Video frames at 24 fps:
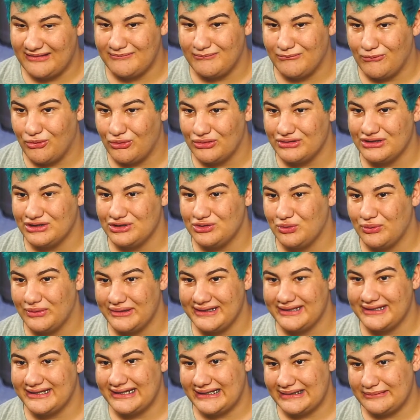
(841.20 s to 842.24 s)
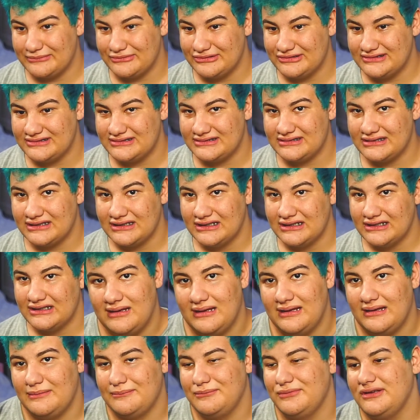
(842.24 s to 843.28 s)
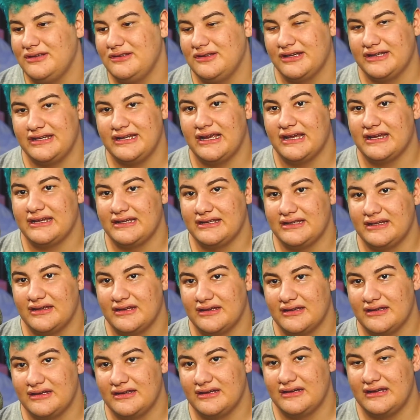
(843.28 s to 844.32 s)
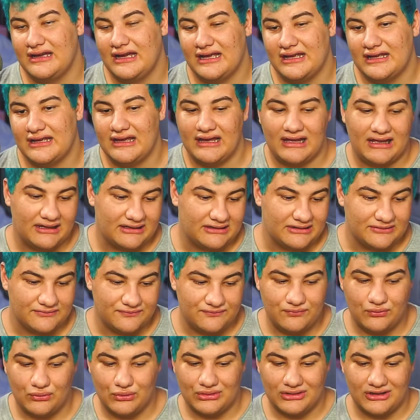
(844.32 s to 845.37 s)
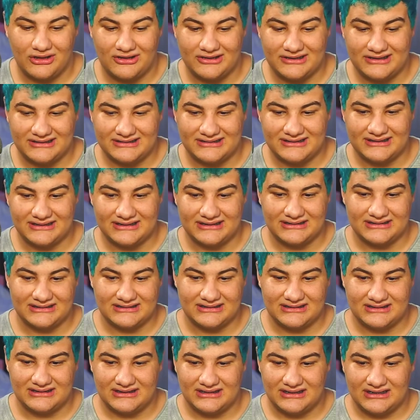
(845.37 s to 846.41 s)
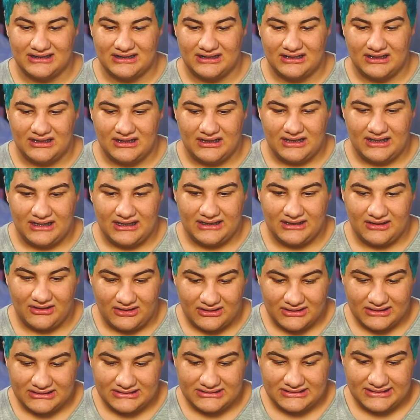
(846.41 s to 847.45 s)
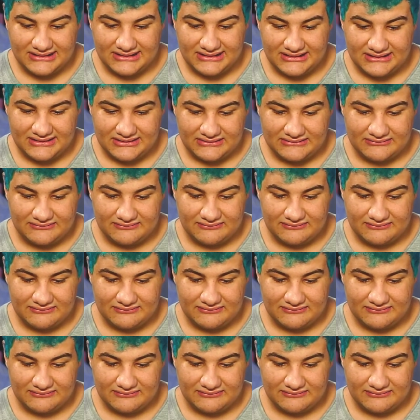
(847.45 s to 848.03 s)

more than 20 cameras. I'm really lucky I could afford all of these things. And honestly,